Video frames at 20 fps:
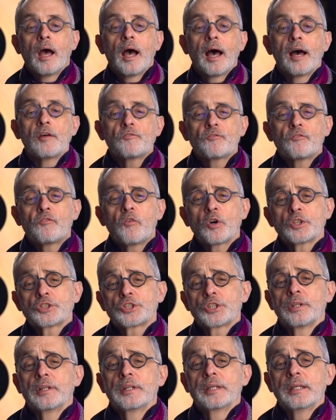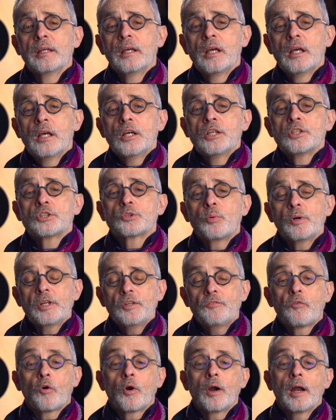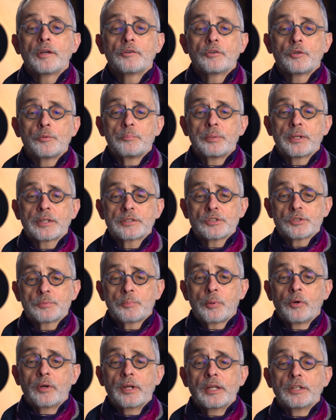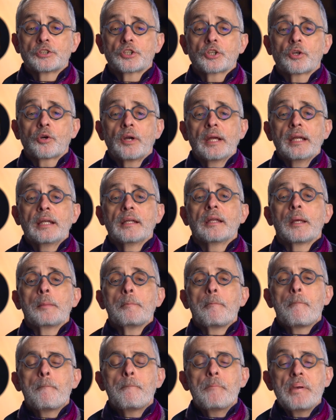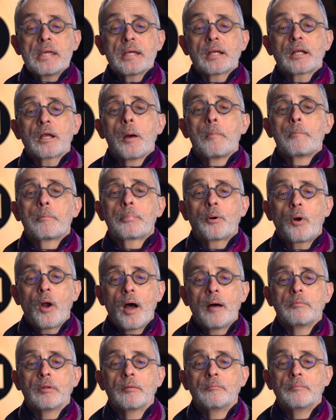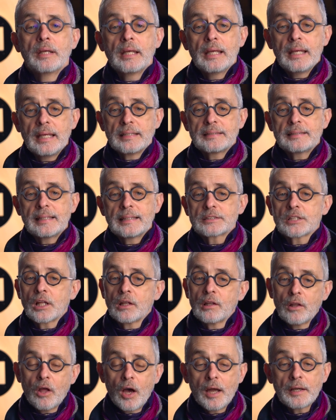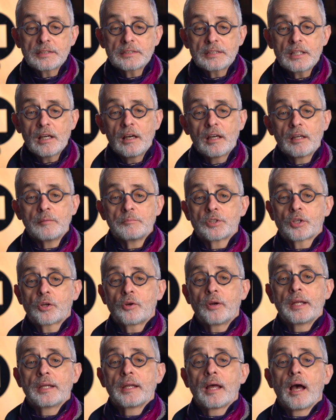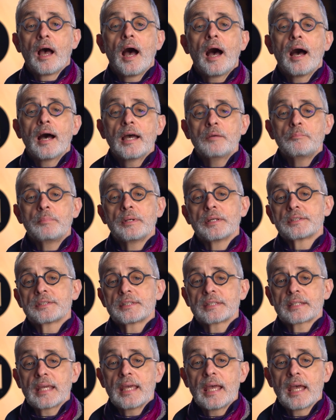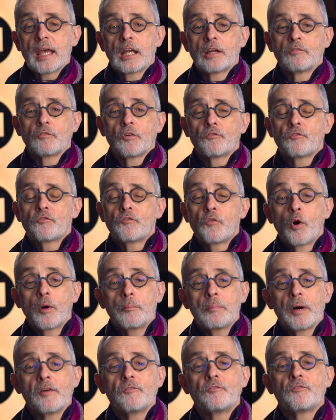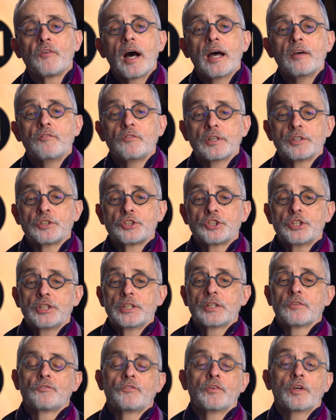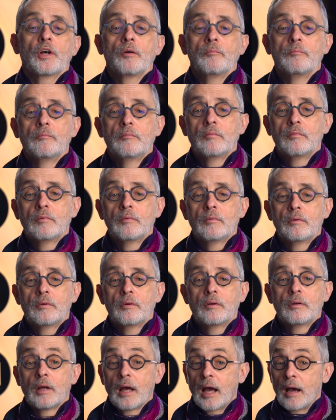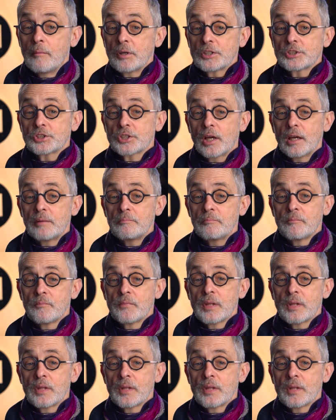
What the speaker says: Unfortunately, 2400 pixels per inch created a big problem. It takes a lot of time to create a high-bit scan of a 4x5-inch sheet of film. How much time?